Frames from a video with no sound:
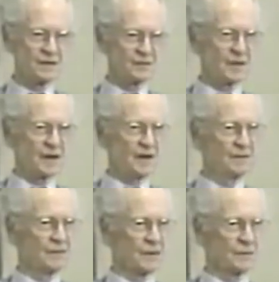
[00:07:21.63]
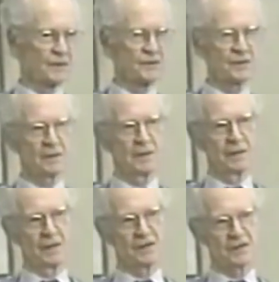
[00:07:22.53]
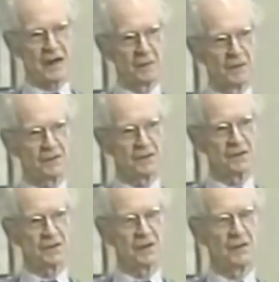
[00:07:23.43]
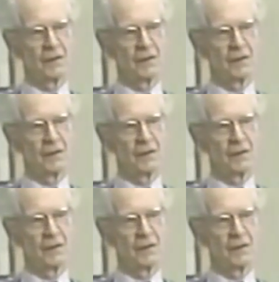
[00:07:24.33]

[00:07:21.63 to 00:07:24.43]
of behavior which establishes